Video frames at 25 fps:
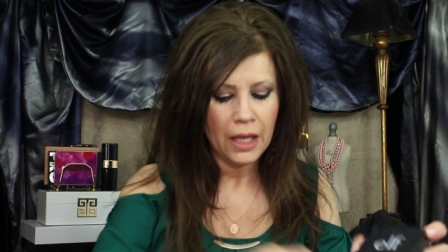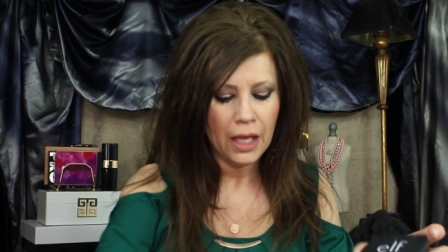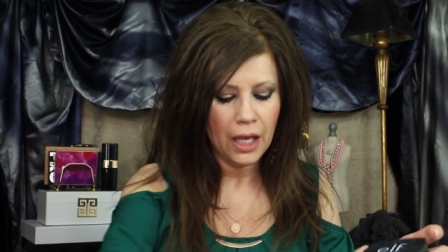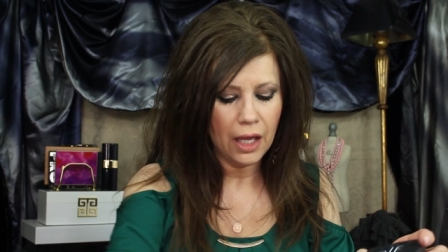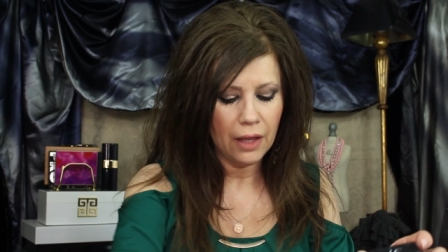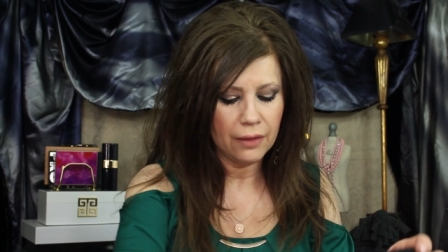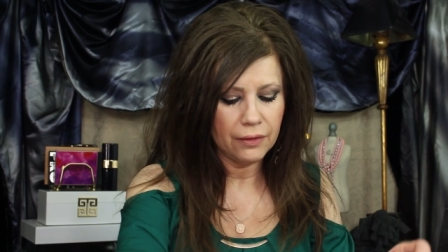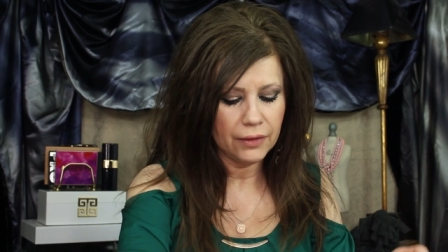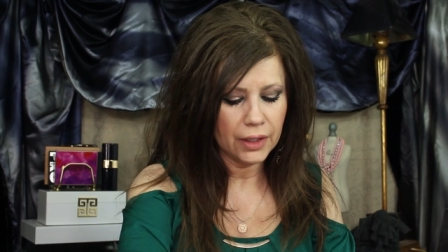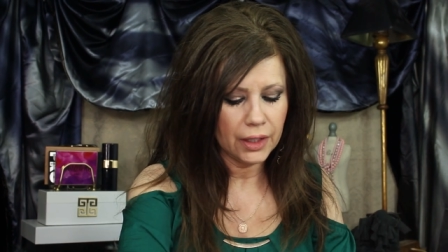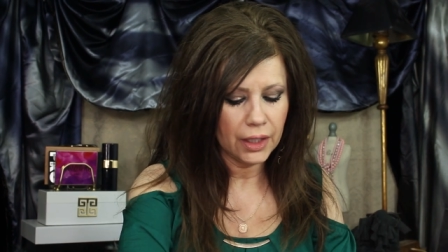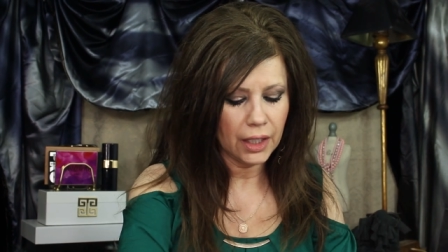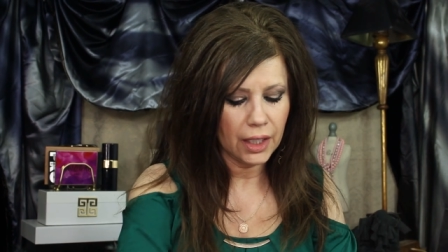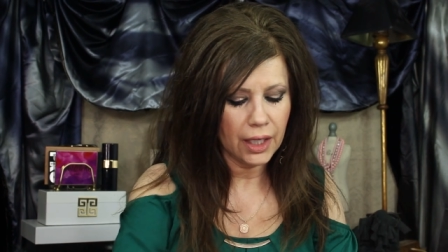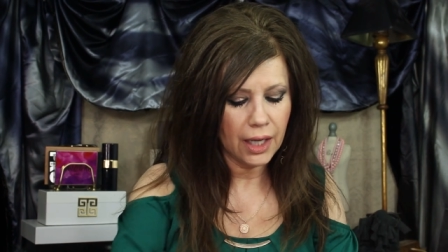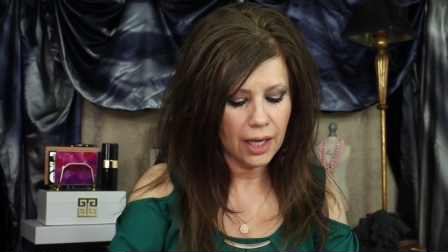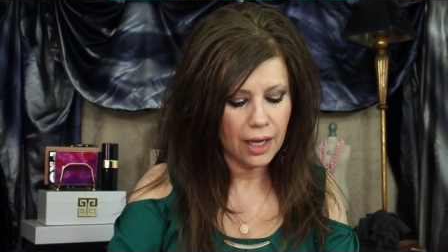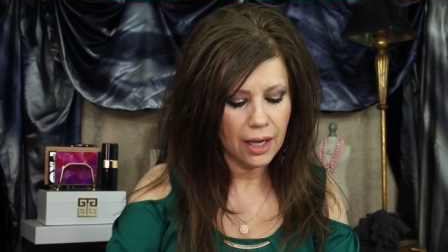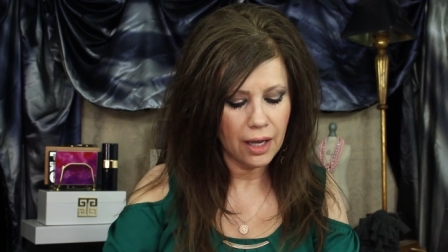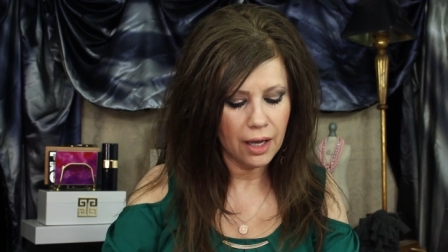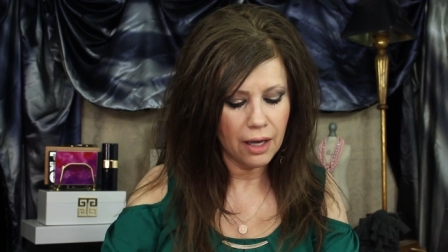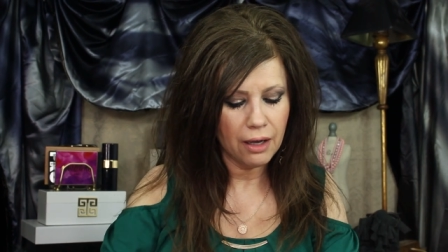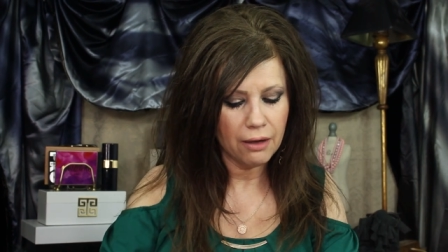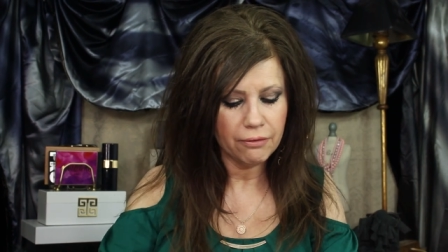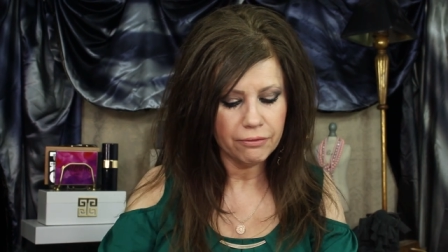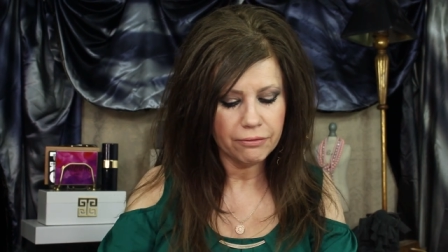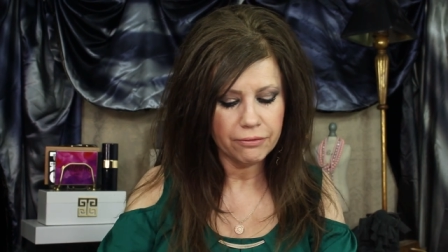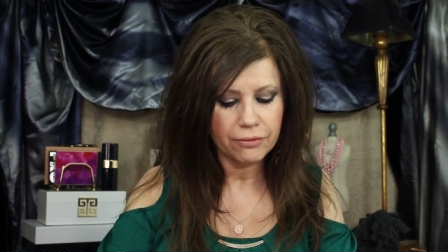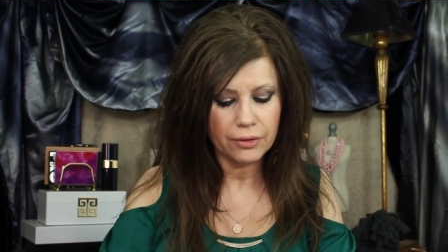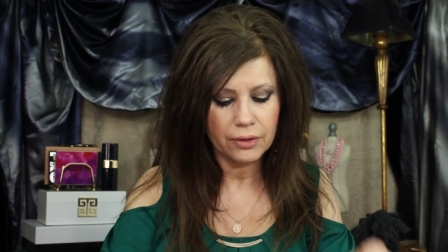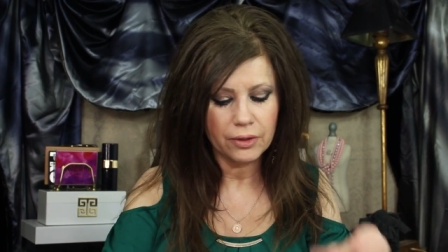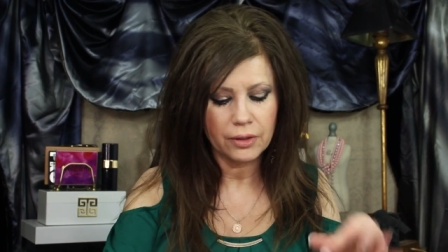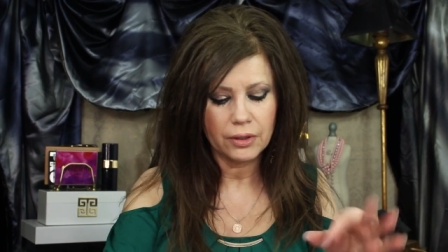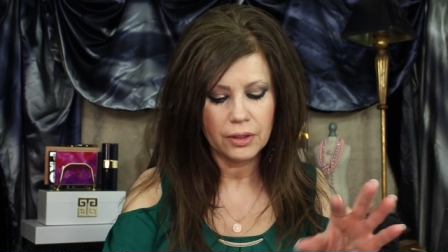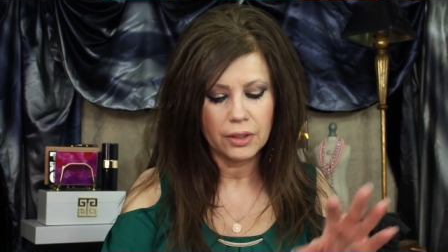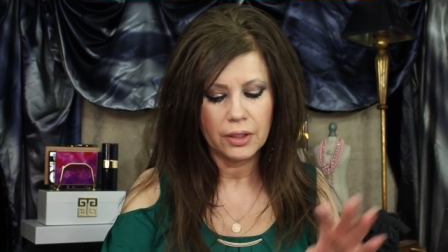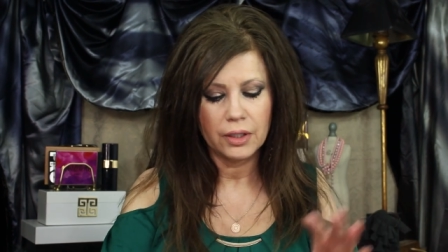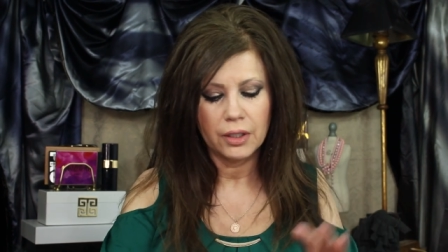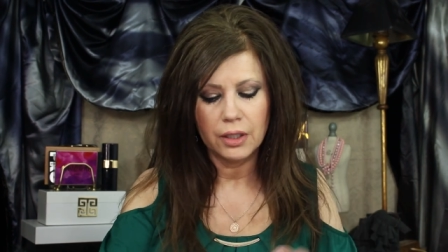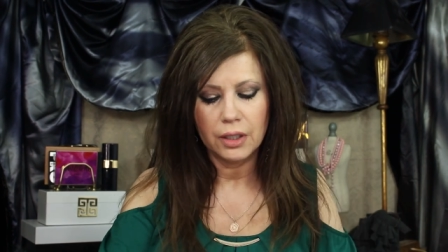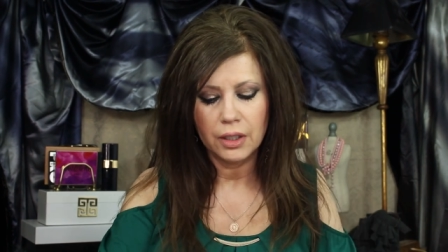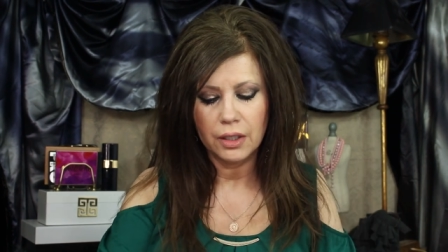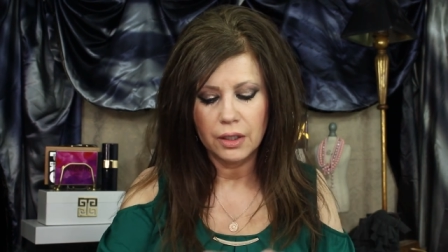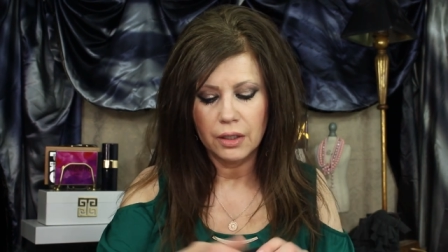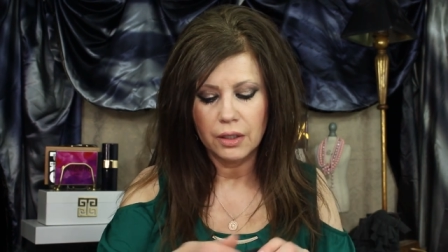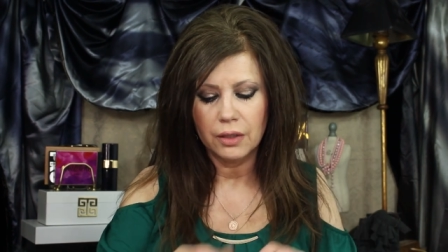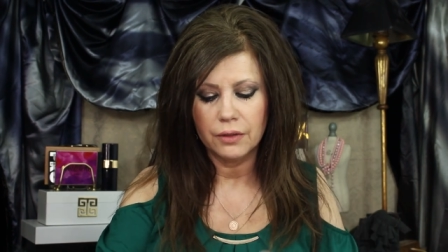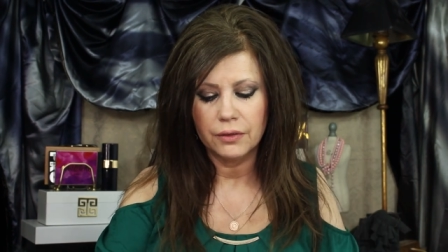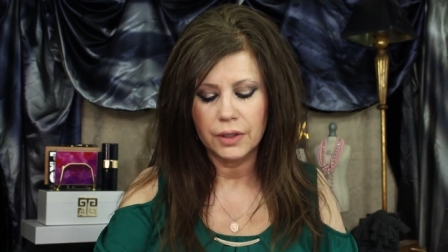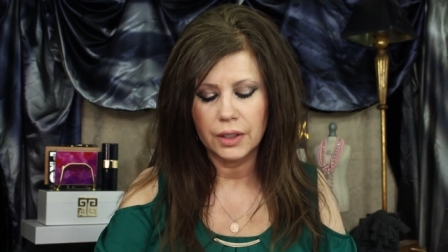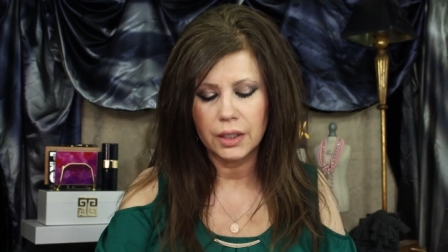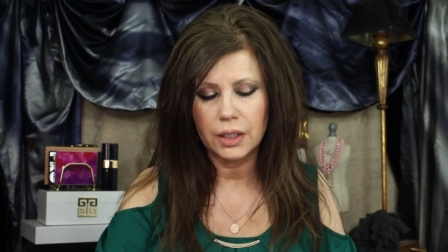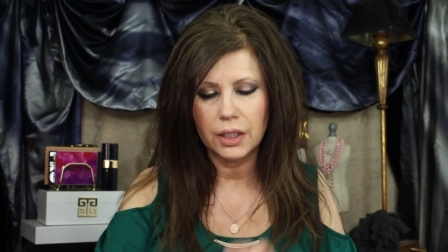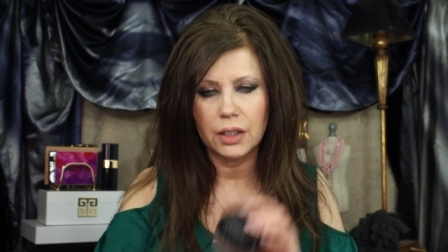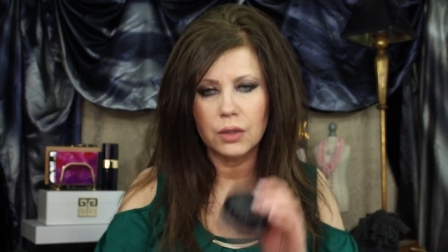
And then I have the